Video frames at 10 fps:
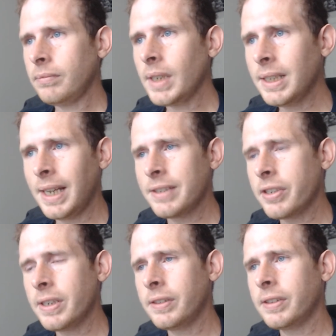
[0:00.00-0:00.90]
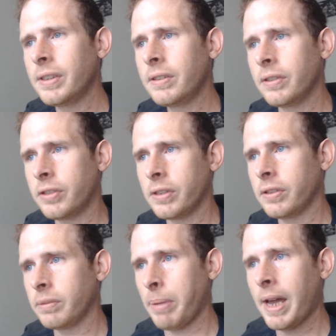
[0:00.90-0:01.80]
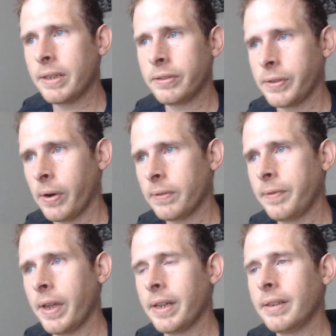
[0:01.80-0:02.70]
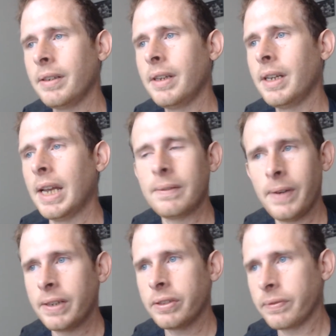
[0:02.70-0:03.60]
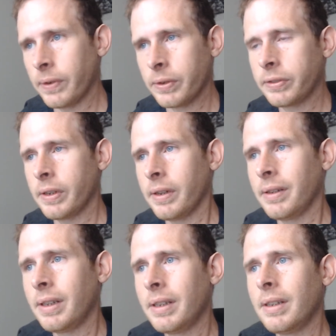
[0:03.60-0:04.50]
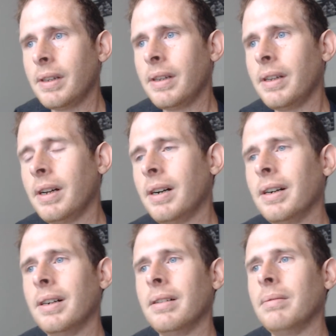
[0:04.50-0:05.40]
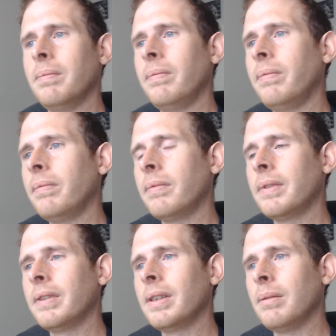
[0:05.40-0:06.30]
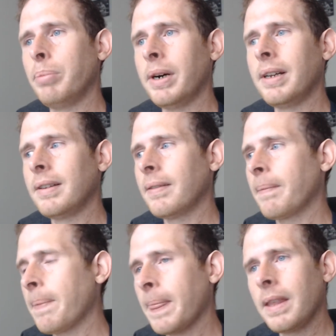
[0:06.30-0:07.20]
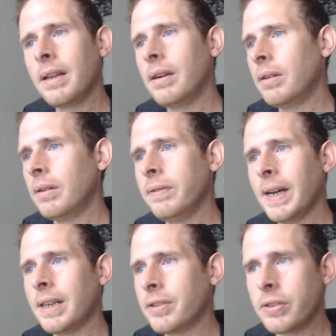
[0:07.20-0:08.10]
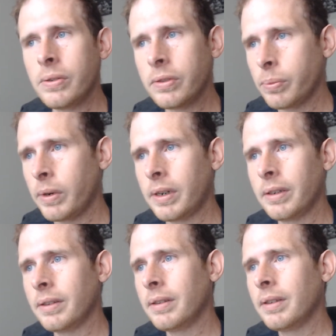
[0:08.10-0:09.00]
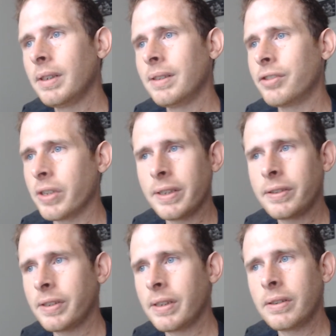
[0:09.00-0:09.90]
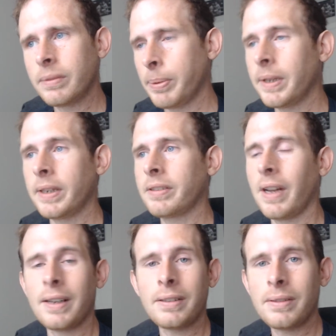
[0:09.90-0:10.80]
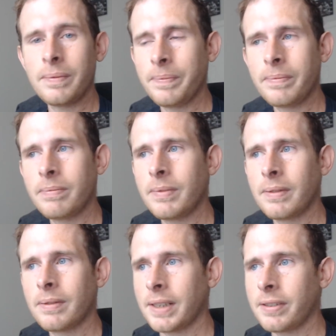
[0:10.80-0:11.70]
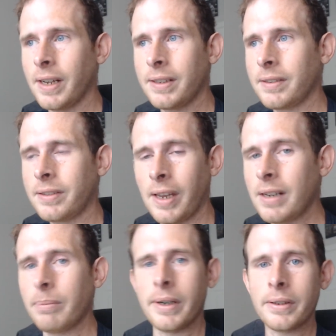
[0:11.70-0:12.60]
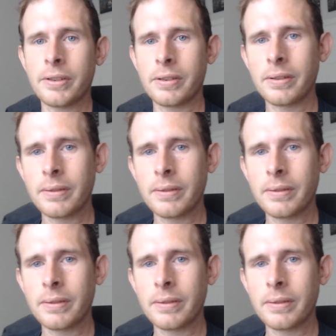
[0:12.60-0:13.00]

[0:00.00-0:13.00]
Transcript: Like Genisys is just as bad as Dark Fate, and vice versa. Uh, but you know, if I had to choose one, Genisys, but that's not that's not saying much.